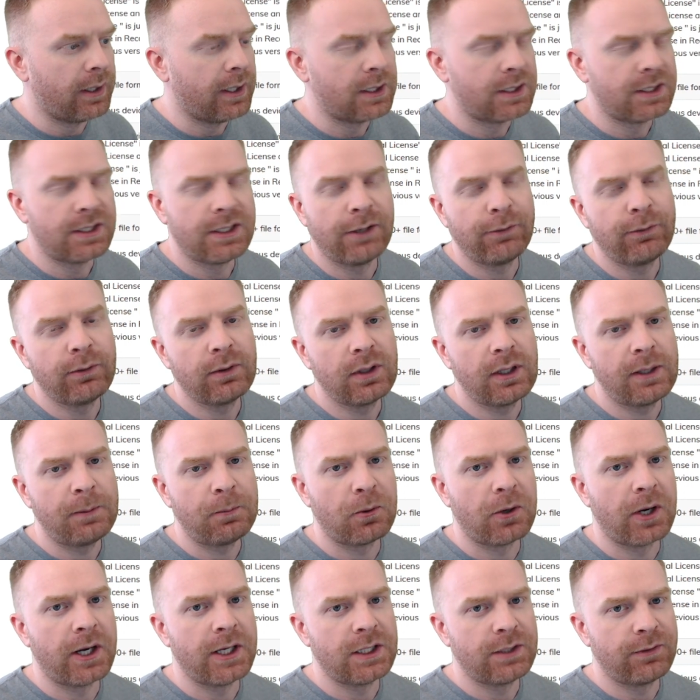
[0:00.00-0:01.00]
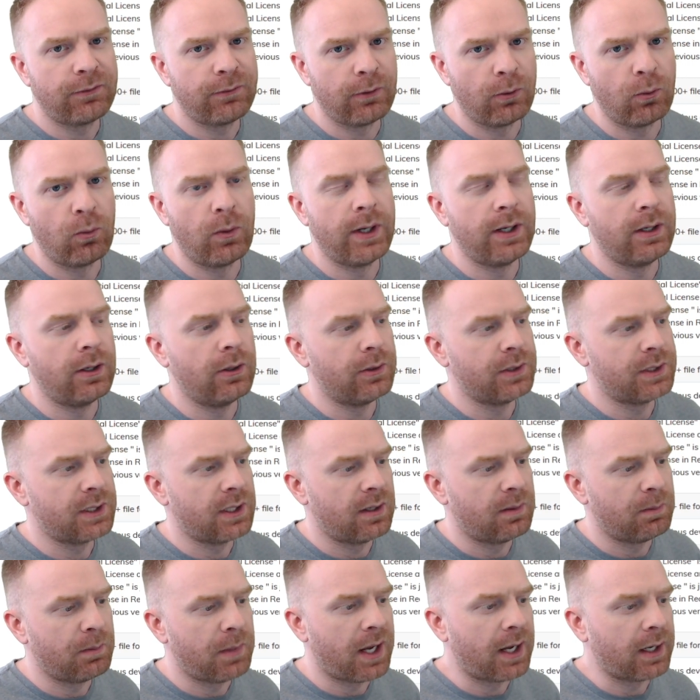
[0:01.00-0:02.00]
it's differently priced for Windows
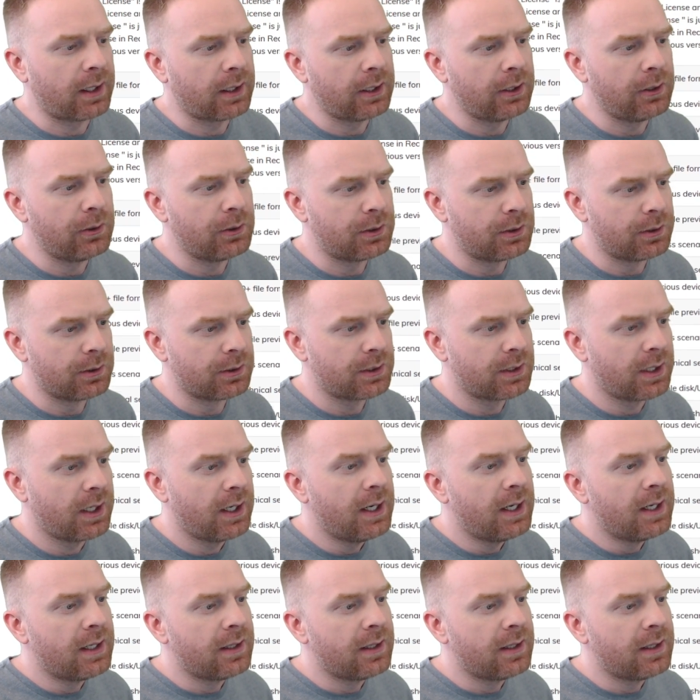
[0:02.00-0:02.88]
and Mac users.